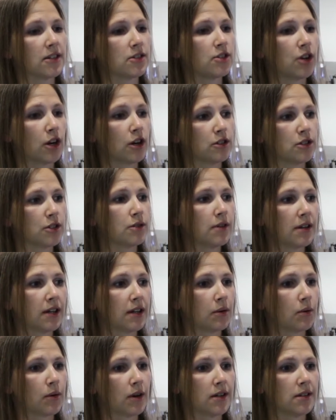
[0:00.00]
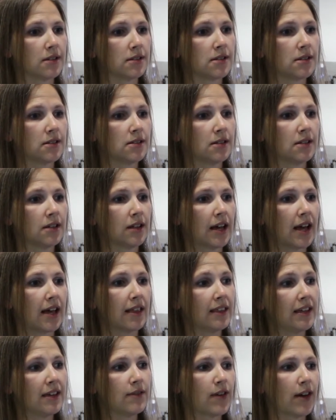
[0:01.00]
to start doing was I
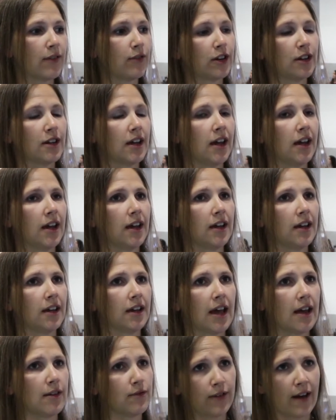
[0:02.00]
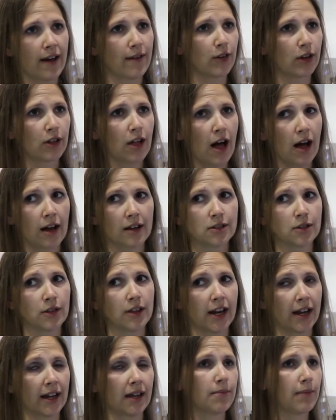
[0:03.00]
leave every day at 5 o'clock so
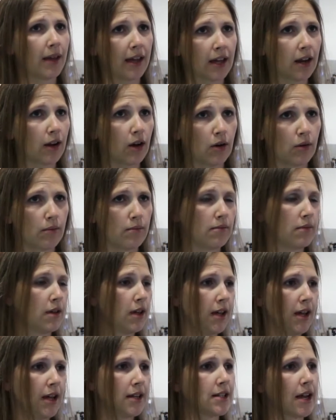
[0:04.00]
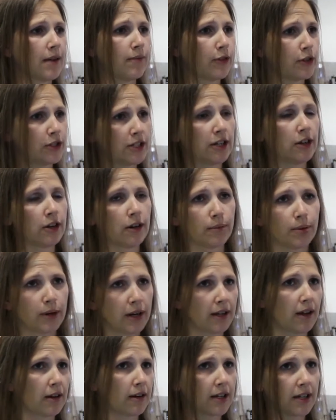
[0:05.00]
that I can make it home in time for dinner and
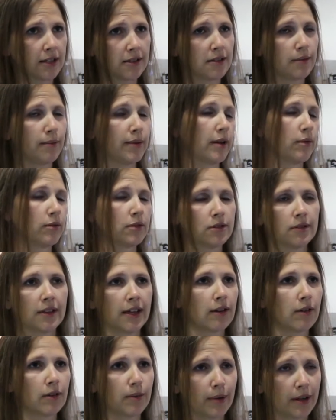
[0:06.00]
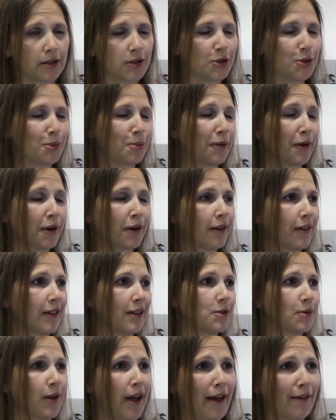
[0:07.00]
putting our kids to bed. They go to bed super
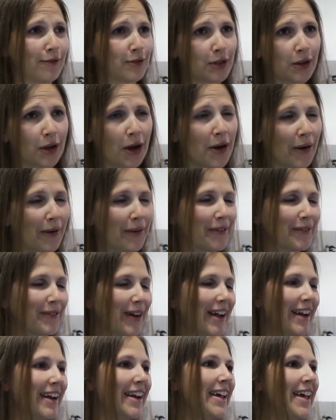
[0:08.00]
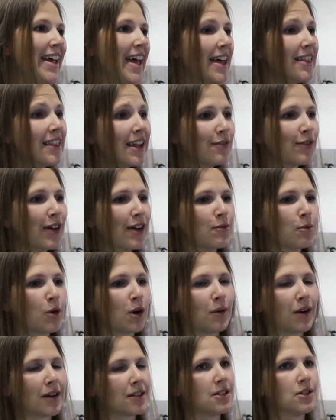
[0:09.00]
early, so I have to go, right? And then if I have
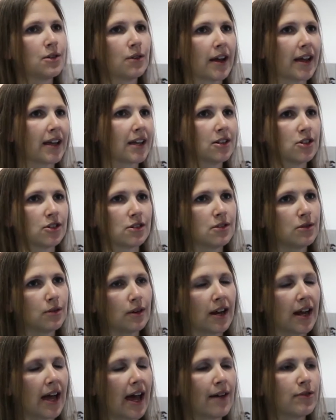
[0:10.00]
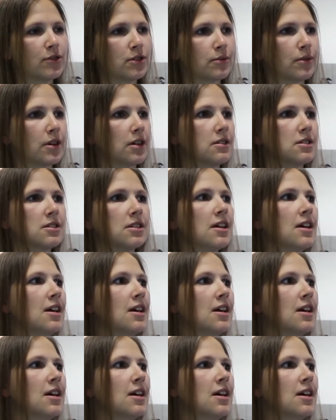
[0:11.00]
more work to do, I can just do it afterwards.